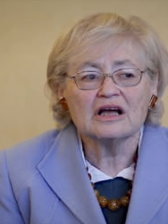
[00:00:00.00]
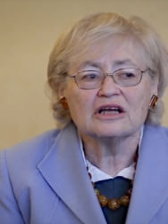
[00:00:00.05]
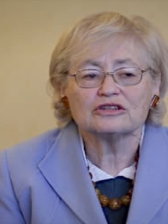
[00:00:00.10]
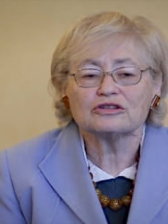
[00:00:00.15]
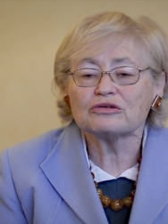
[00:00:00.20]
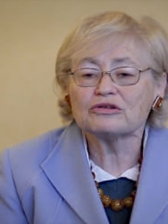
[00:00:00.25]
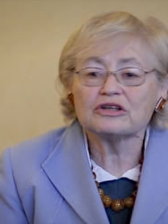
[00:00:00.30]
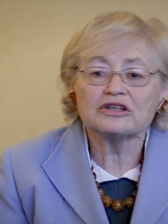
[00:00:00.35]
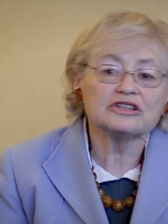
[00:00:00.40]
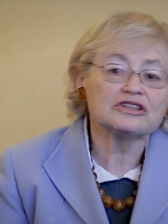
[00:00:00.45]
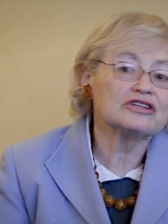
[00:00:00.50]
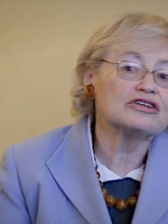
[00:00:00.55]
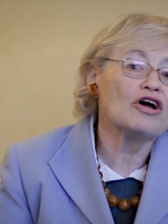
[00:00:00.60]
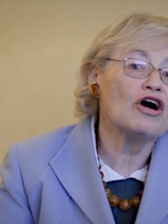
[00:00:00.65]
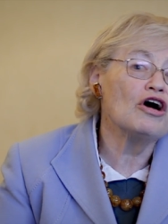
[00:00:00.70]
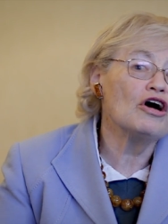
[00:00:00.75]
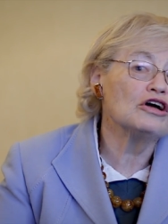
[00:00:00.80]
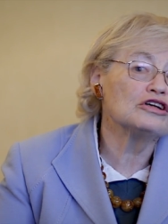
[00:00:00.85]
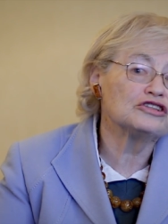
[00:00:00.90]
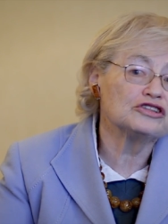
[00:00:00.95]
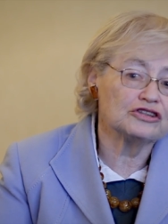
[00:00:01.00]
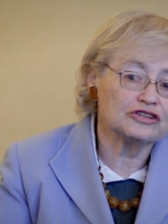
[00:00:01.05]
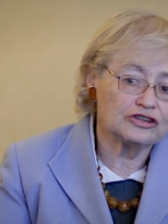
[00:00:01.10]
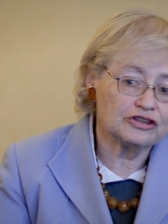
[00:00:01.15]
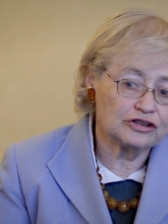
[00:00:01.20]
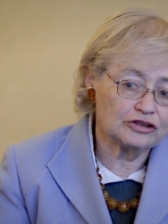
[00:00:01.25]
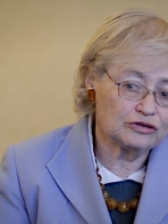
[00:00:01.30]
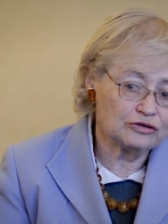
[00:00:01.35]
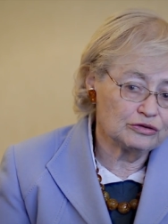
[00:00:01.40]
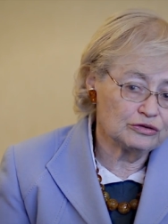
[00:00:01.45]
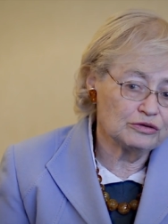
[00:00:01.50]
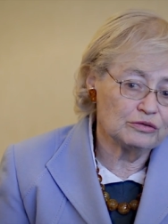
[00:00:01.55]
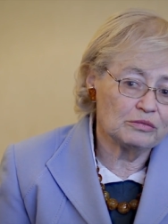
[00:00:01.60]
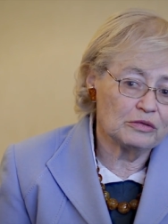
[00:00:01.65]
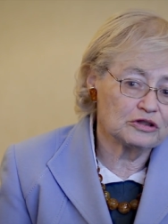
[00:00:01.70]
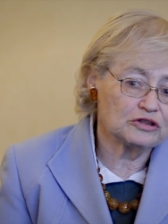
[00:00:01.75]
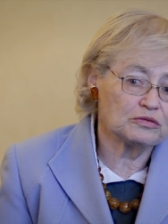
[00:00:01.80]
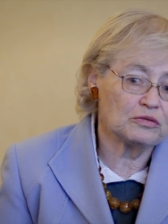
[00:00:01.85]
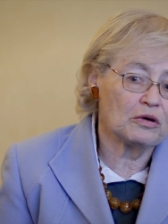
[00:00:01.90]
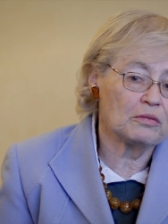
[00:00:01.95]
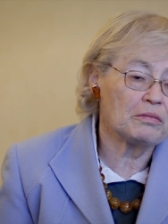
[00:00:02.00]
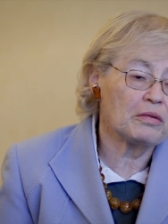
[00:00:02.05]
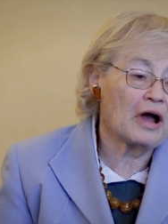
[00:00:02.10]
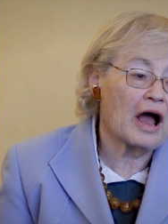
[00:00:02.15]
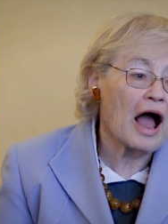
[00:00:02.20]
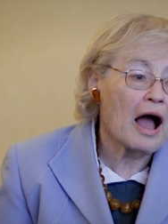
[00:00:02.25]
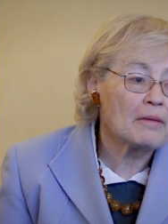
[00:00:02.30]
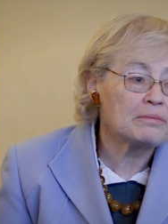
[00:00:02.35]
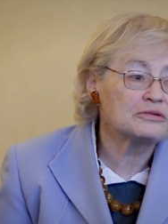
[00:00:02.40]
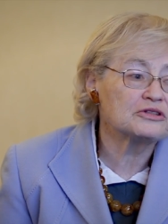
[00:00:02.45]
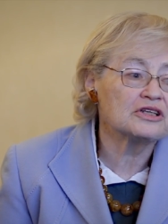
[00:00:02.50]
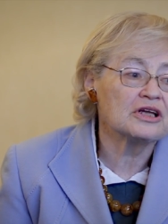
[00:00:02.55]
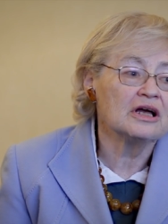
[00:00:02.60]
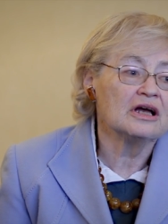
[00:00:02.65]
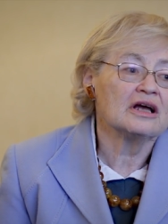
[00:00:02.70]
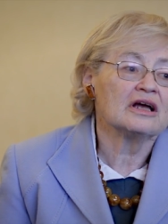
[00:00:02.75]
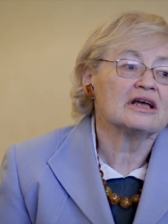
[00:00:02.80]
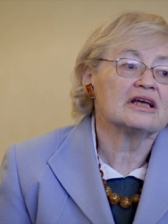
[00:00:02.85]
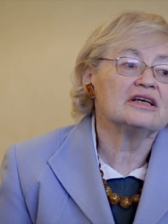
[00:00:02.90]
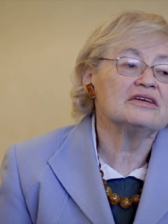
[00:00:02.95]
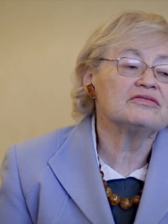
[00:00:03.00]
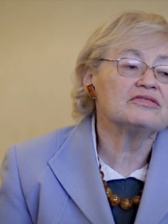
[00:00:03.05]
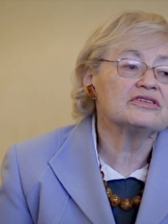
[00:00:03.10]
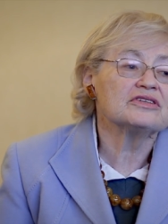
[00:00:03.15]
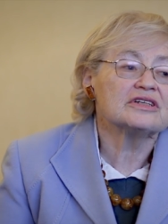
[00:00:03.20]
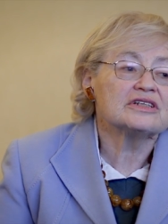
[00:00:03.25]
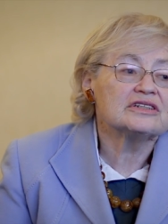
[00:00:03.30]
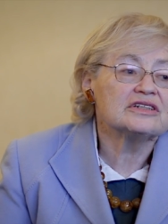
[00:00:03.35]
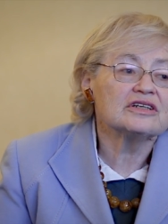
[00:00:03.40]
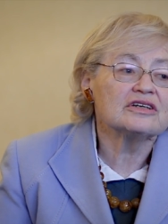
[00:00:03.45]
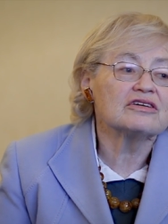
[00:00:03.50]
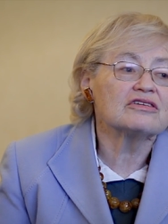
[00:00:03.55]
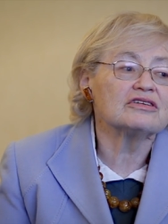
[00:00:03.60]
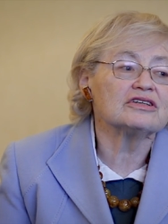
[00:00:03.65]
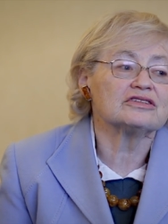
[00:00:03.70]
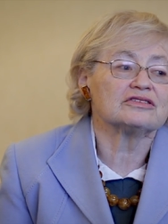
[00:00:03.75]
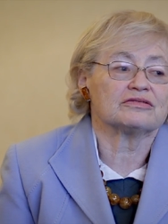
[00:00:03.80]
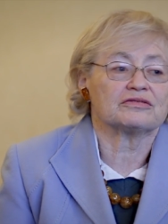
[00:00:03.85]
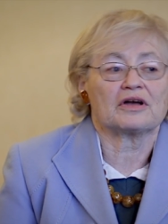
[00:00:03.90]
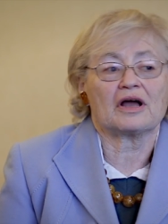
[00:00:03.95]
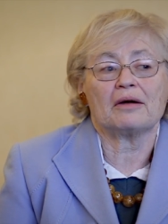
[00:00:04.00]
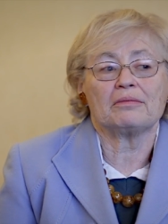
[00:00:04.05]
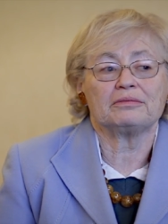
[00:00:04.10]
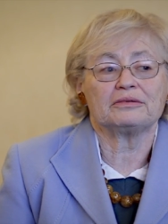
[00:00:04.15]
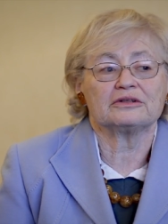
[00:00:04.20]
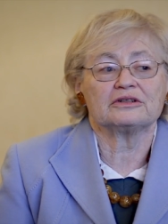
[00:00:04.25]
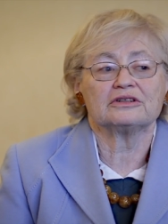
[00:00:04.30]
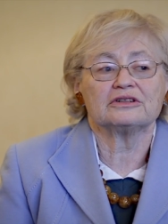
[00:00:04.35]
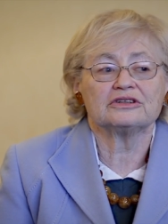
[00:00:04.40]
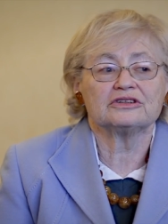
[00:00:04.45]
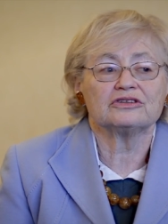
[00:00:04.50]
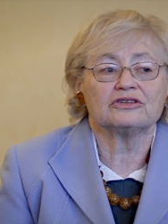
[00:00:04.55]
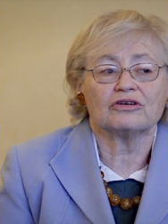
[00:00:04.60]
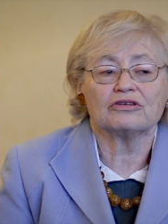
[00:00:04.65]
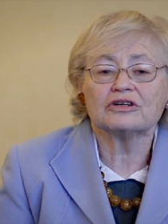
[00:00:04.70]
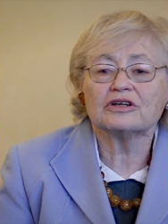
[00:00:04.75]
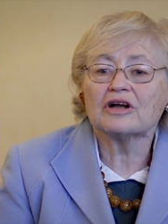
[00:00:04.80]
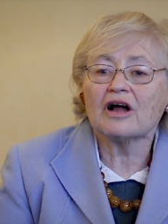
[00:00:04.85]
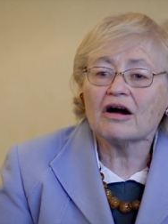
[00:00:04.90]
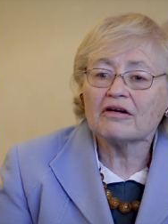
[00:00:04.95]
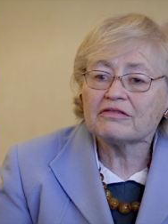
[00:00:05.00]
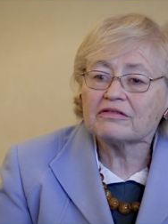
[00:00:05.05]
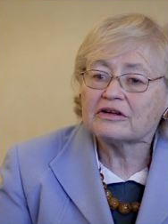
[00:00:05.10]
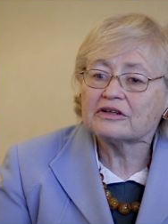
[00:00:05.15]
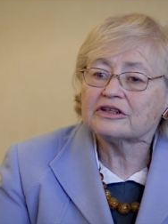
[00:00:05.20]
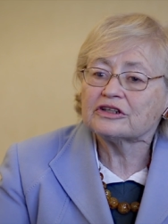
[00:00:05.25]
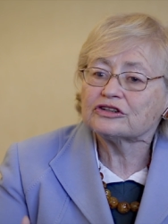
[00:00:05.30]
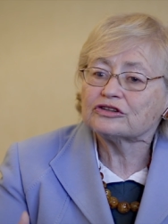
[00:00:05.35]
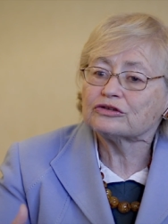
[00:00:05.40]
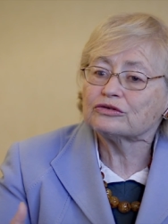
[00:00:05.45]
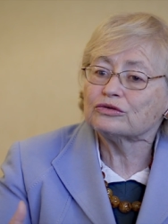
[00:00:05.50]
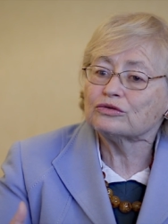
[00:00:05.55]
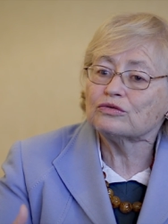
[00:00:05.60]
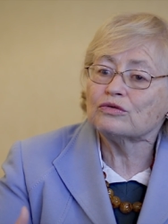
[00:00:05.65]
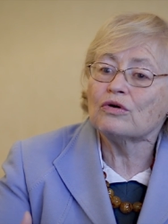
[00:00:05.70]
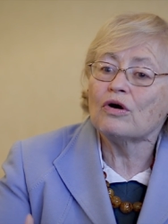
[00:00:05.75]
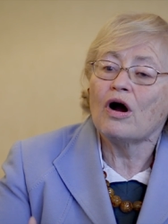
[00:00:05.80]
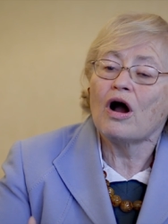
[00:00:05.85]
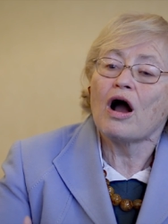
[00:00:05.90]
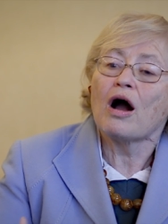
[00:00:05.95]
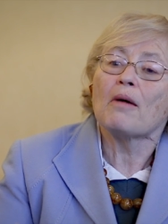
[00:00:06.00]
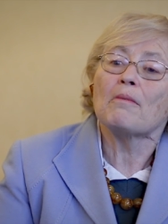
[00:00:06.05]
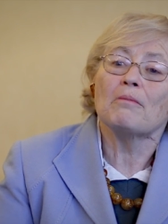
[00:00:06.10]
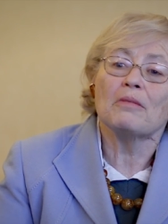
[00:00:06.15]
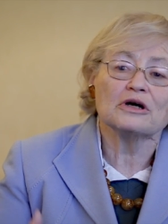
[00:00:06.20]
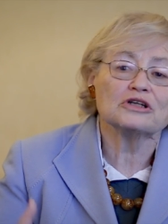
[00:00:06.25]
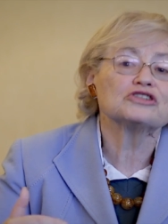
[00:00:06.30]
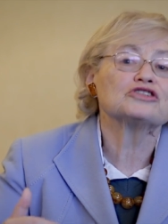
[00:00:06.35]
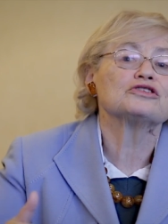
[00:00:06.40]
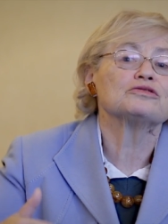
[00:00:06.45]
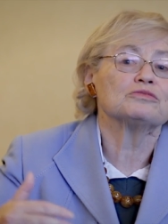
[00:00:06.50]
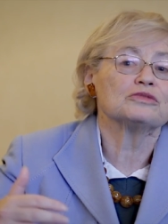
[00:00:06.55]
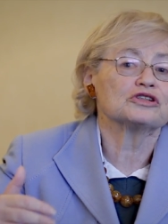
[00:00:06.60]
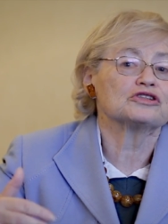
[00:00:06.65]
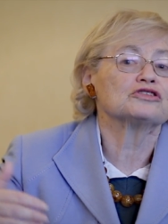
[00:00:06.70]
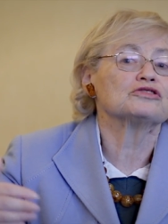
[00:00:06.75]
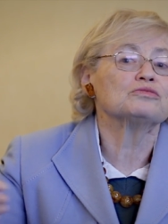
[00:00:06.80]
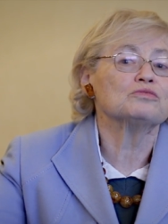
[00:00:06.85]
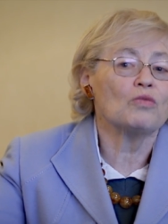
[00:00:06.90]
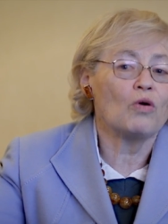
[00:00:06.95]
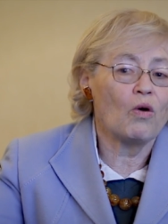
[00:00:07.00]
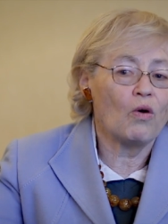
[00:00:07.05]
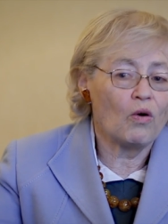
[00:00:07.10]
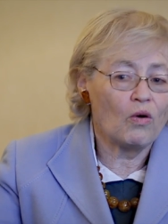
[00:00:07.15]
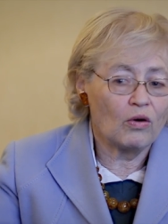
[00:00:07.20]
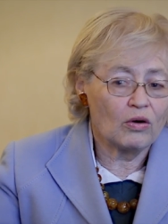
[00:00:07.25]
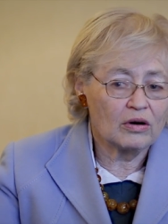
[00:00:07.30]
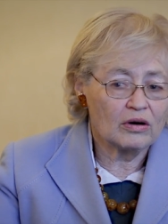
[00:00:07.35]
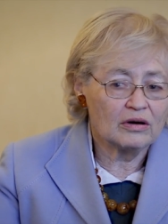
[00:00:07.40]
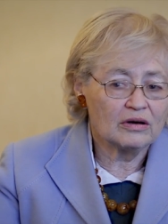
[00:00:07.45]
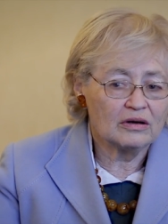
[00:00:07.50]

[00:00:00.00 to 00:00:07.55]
So there is an urgency to do much more. And perhaps even this increase of capital is not enough, and they should do much, much more.